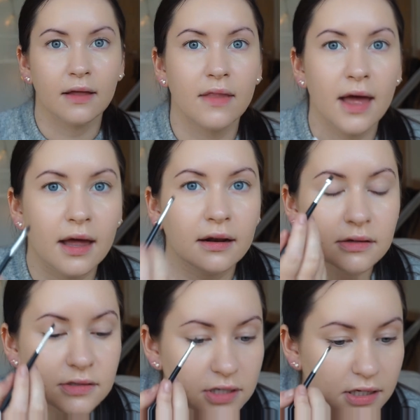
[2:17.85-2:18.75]
And
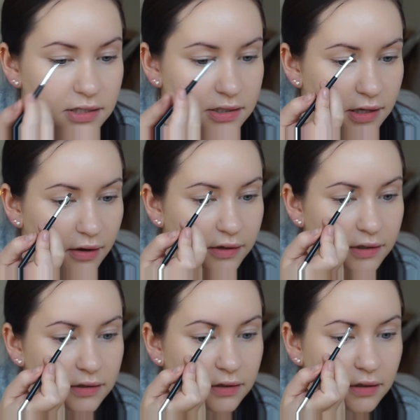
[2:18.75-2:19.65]
then just
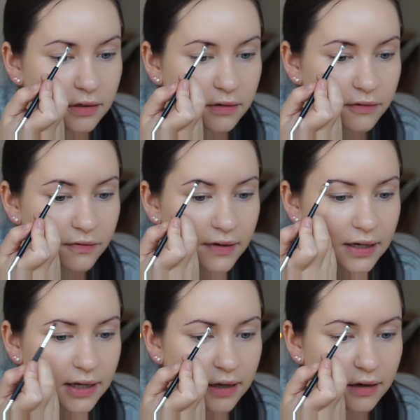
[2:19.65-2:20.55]
going to
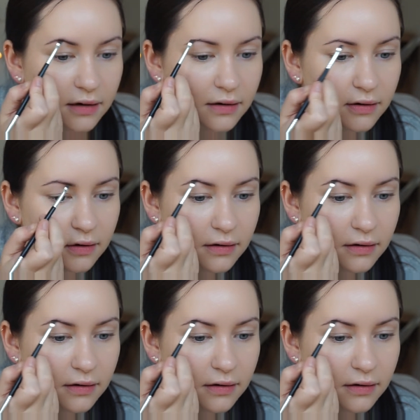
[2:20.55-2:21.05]
fill in